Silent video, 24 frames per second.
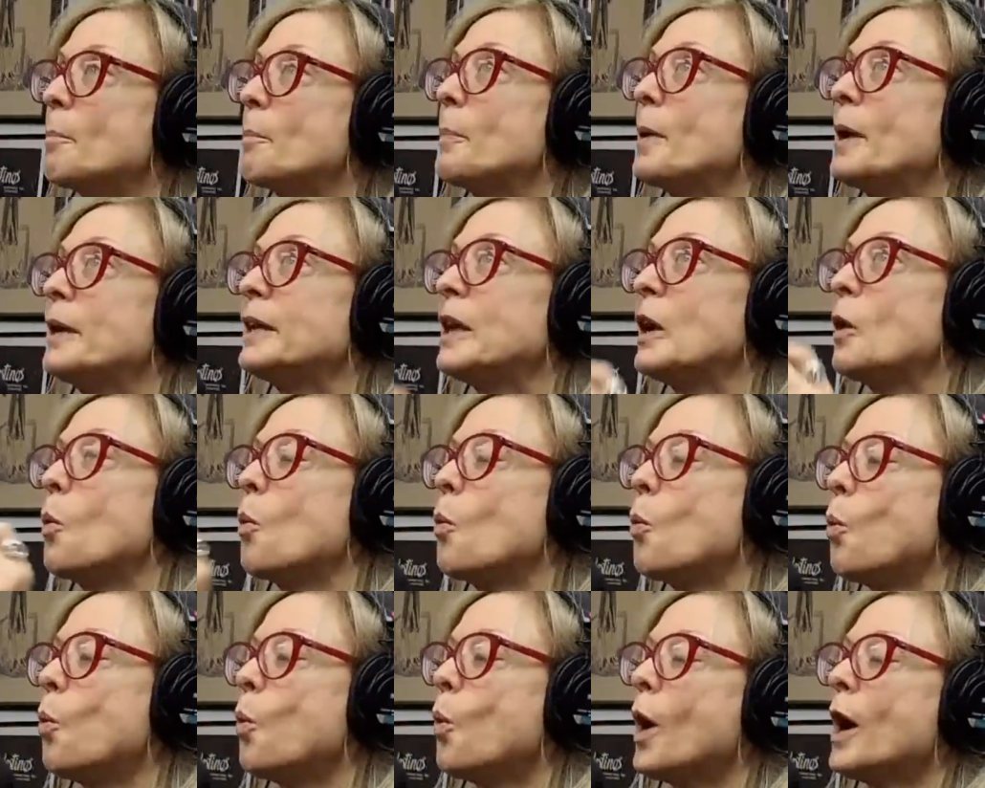But
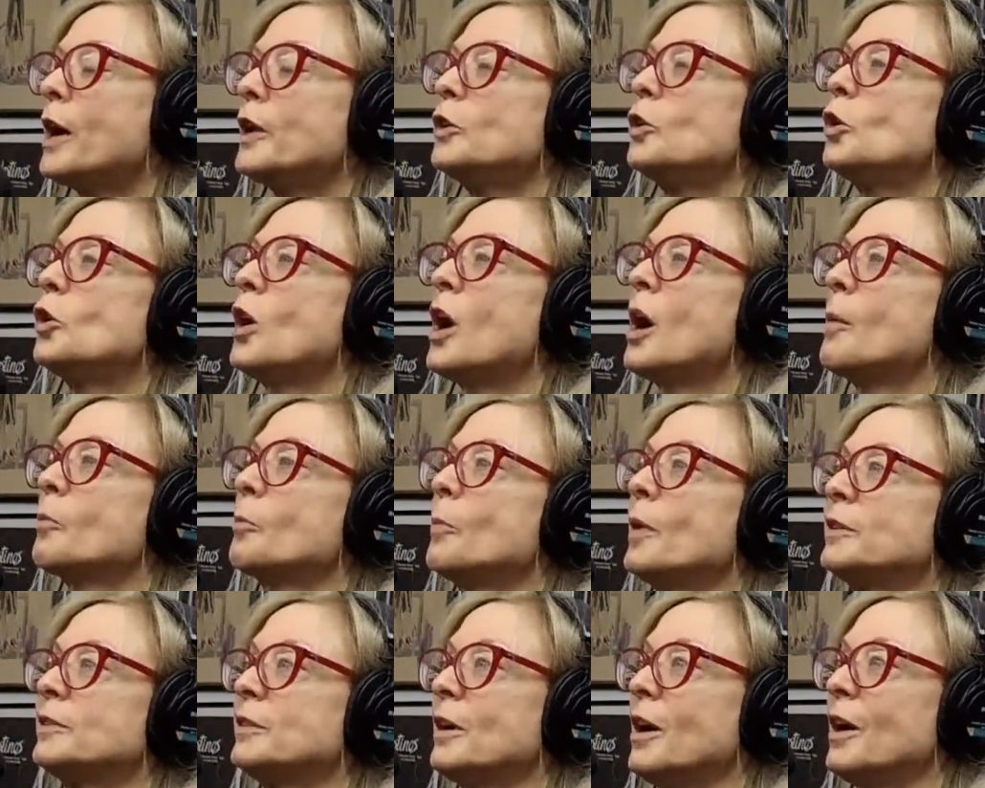what you
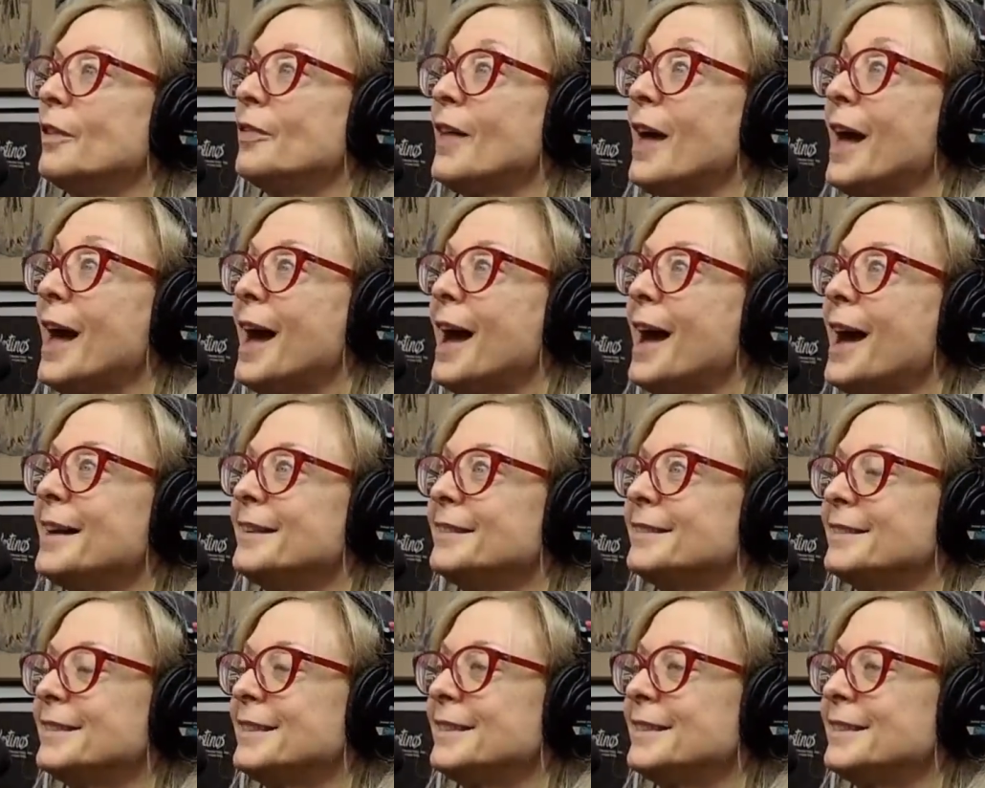compromise on, that's